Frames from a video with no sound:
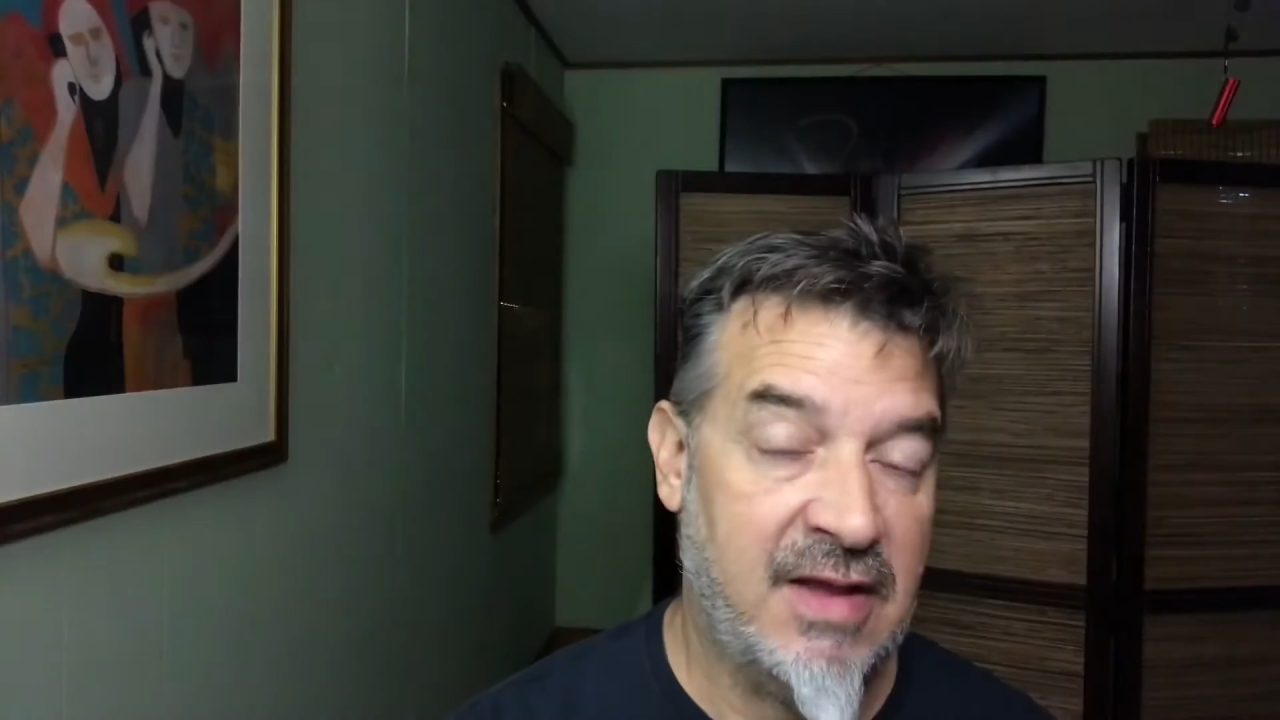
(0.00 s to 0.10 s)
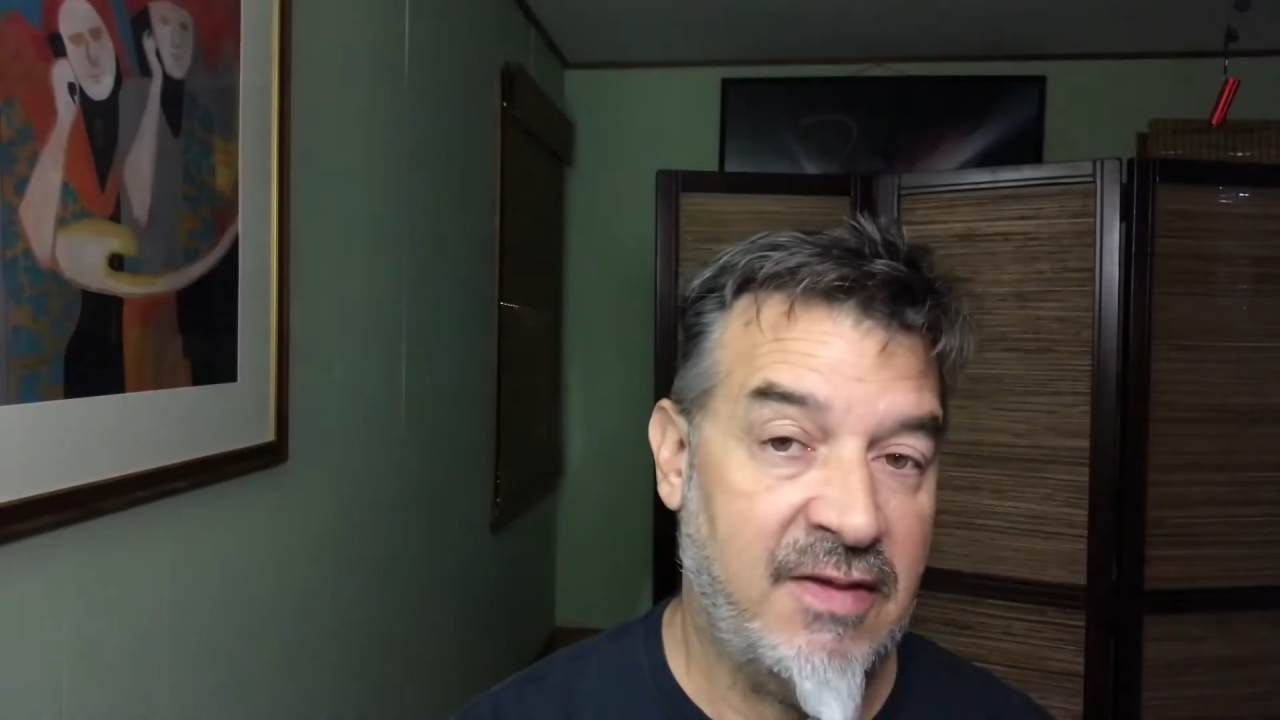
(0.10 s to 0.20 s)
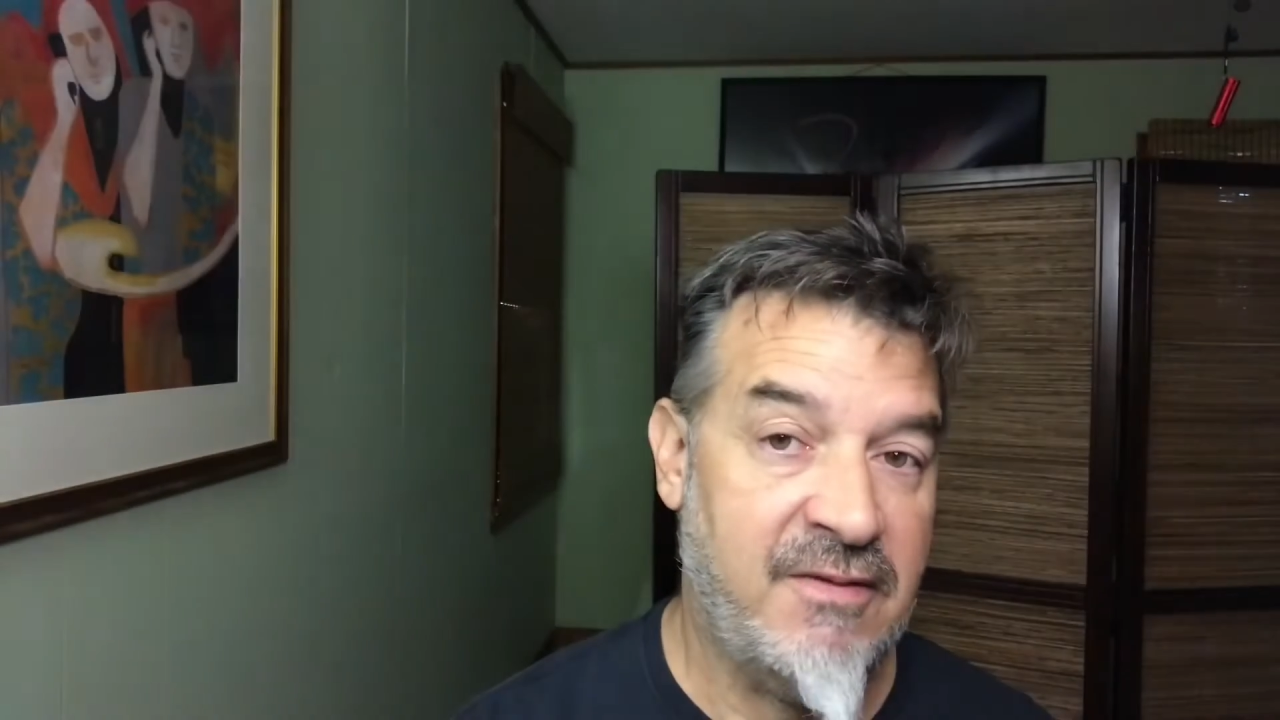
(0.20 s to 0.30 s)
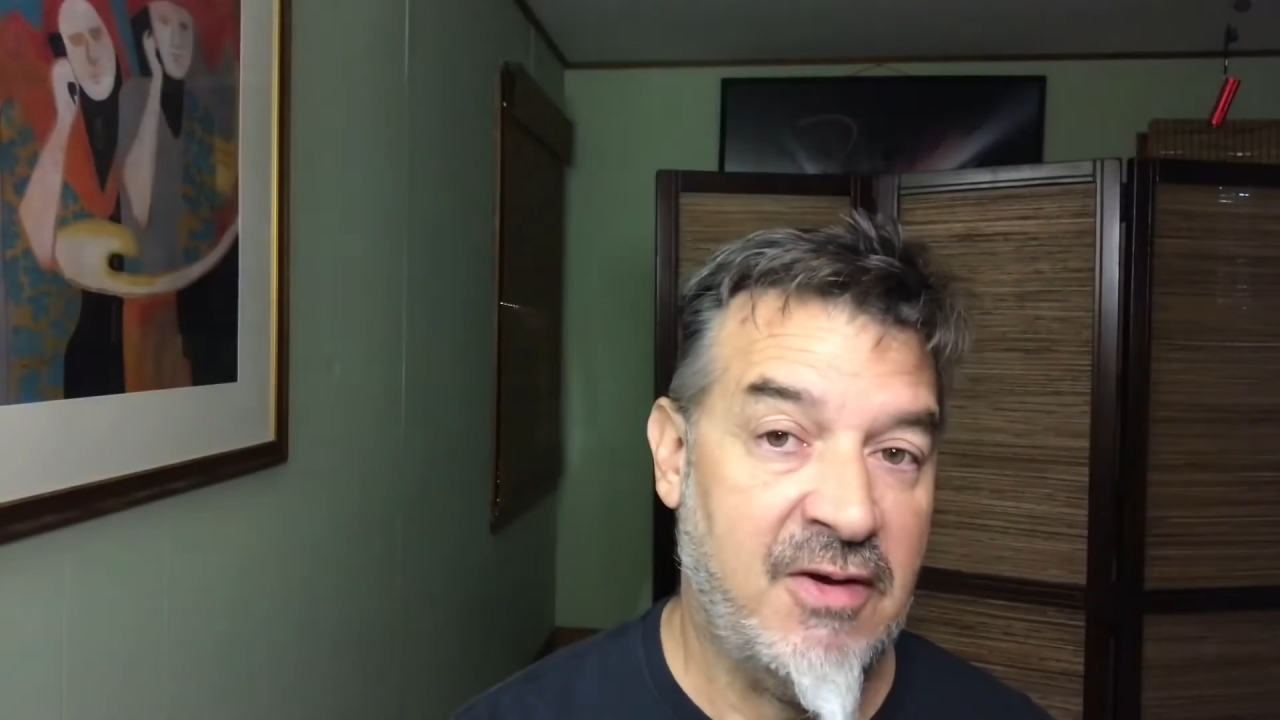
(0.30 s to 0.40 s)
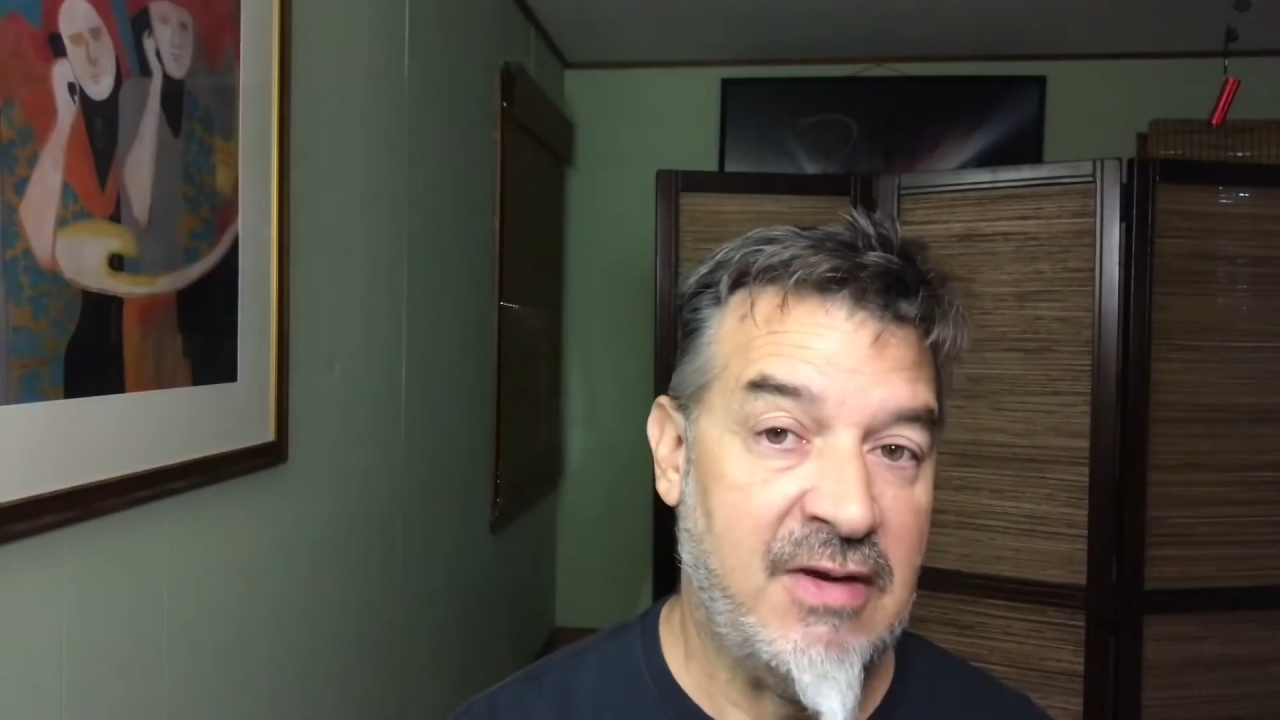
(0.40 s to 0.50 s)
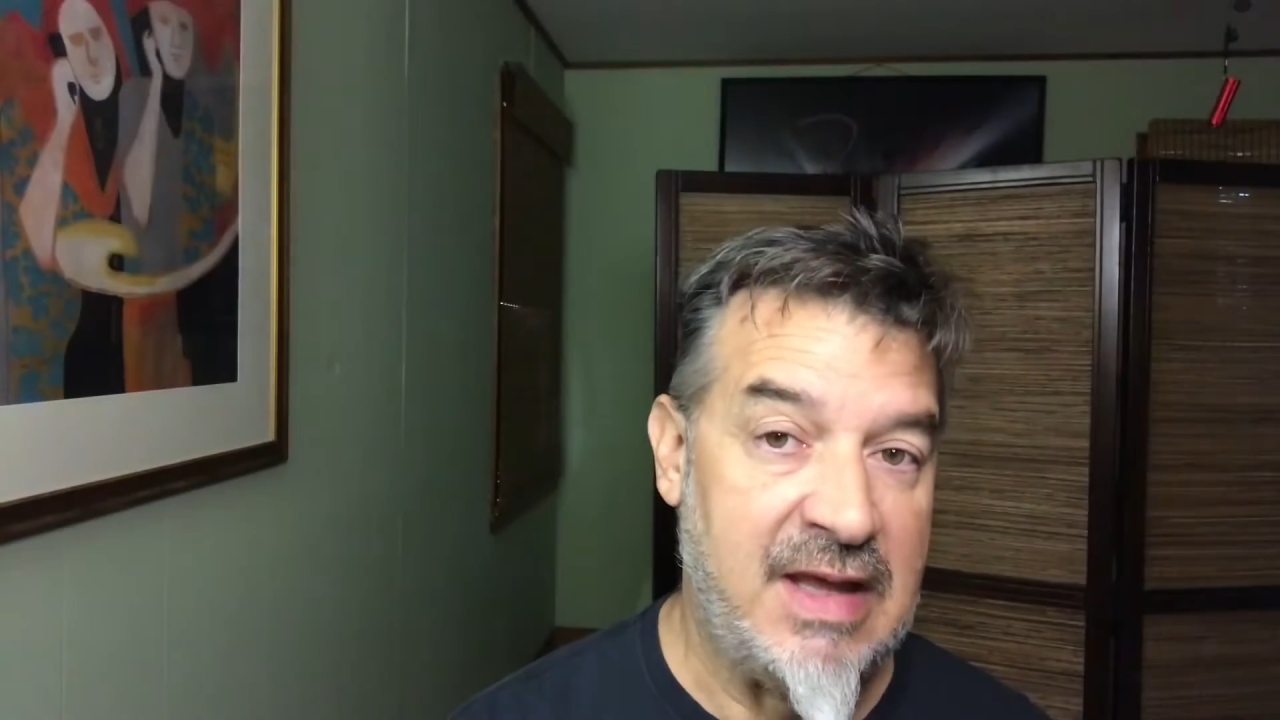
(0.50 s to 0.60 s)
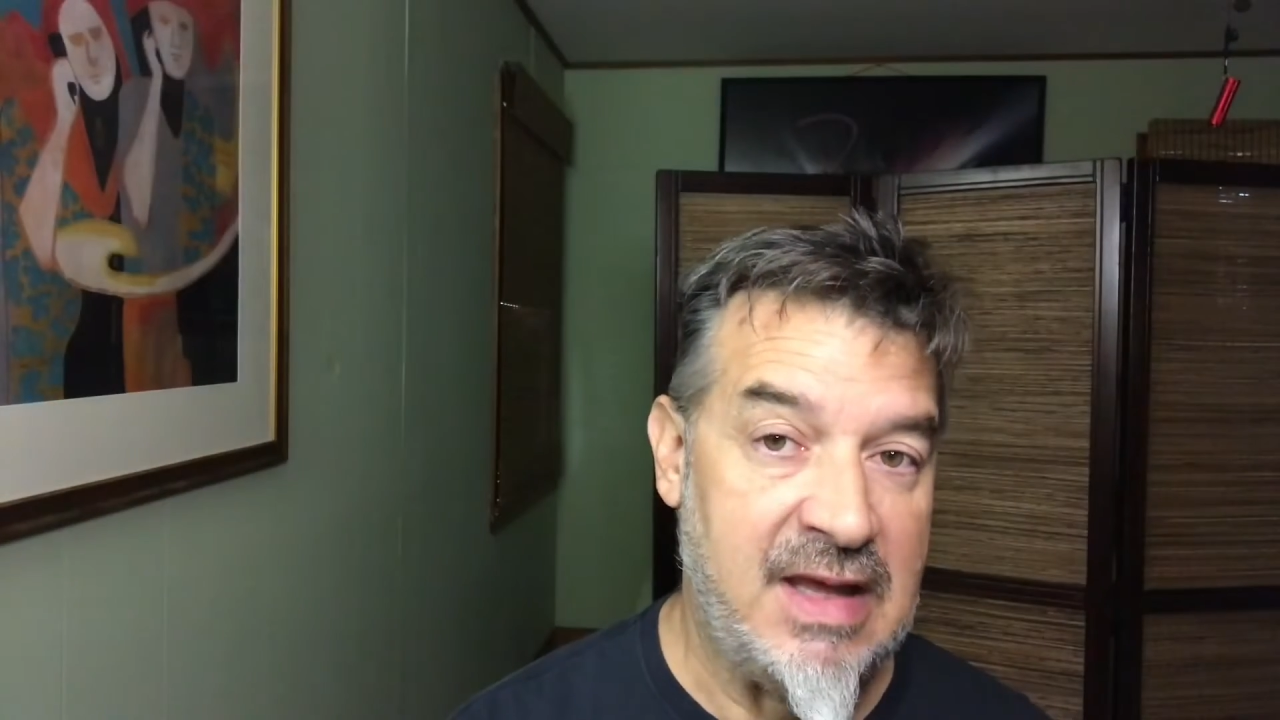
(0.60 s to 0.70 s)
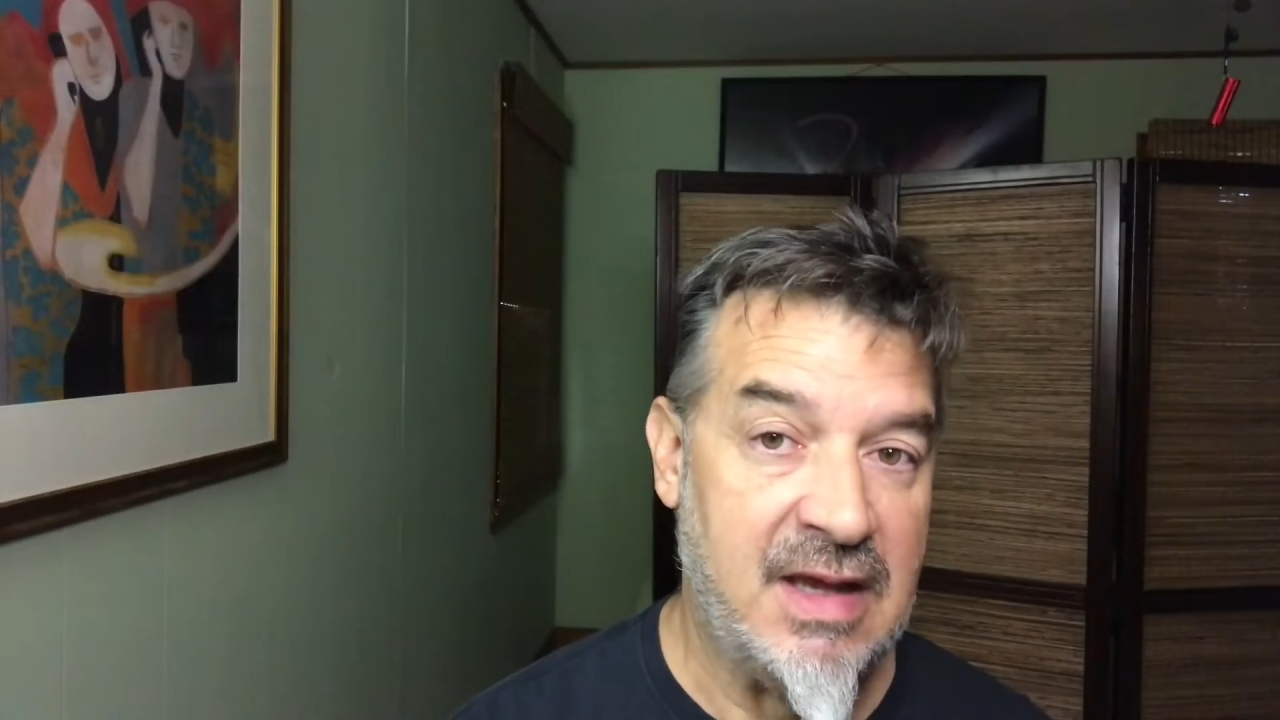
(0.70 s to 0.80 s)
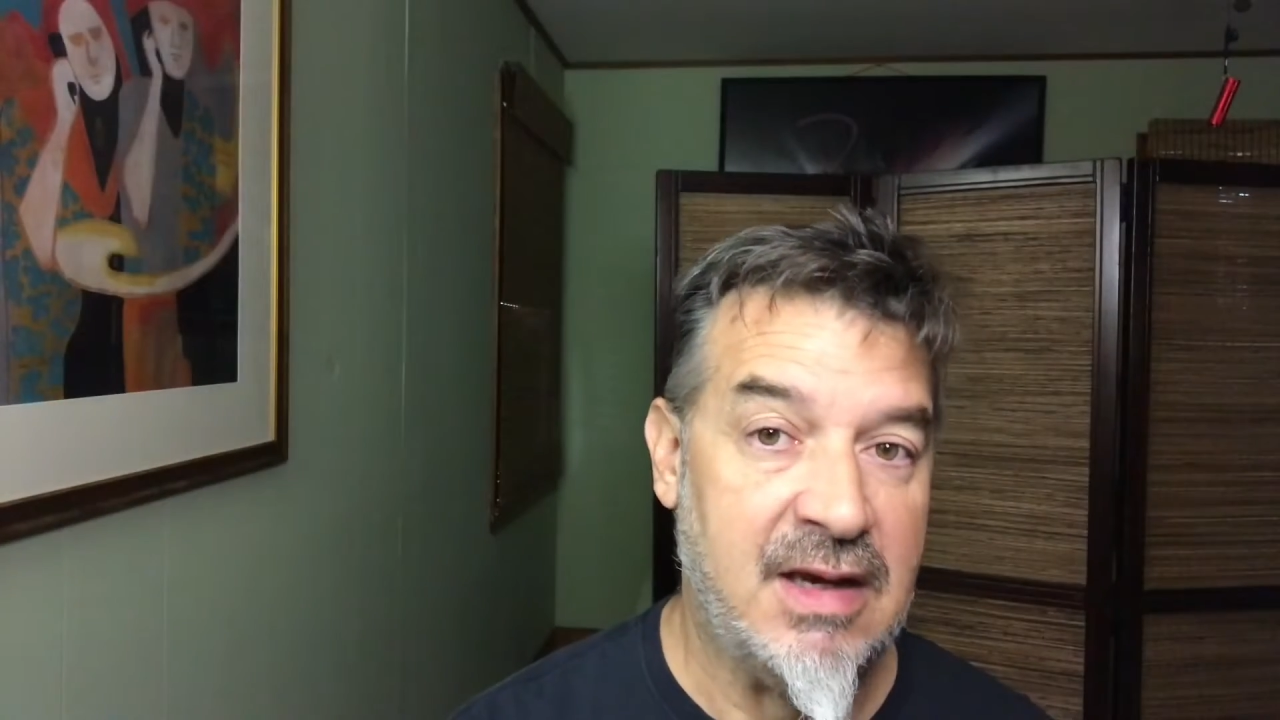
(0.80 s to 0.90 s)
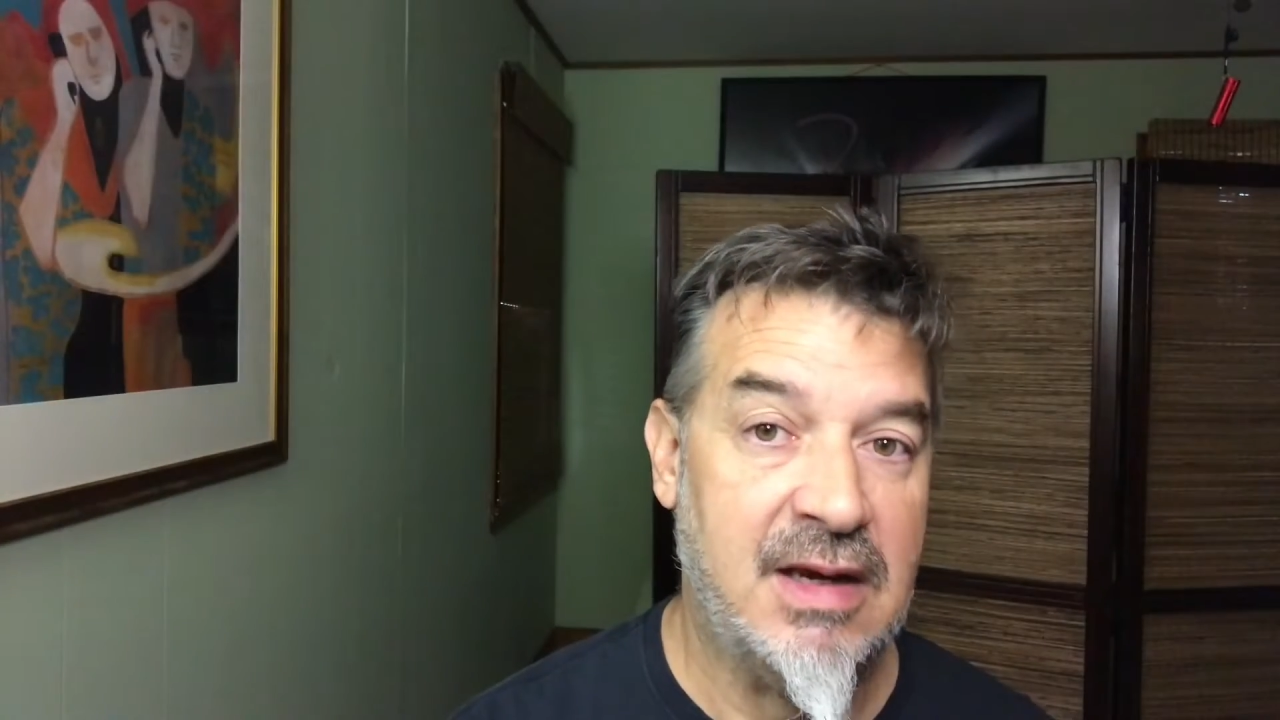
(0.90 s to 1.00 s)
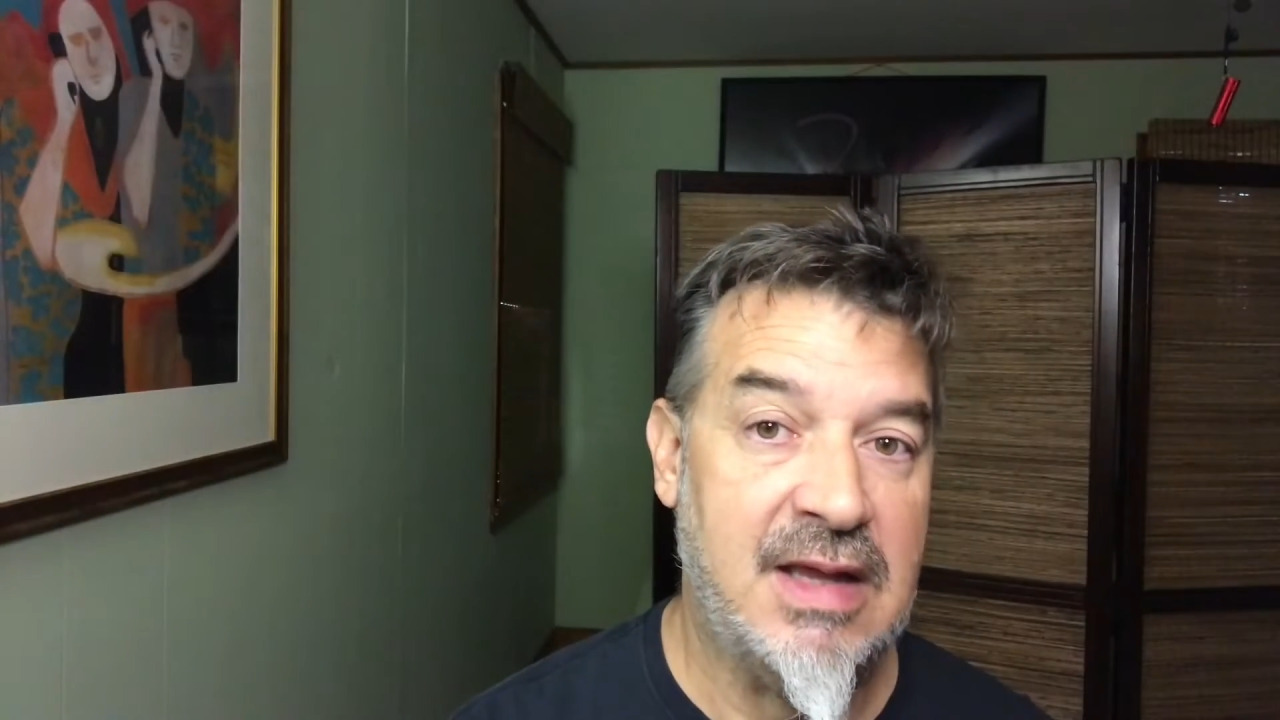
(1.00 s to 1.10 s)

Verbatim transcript: at the very end,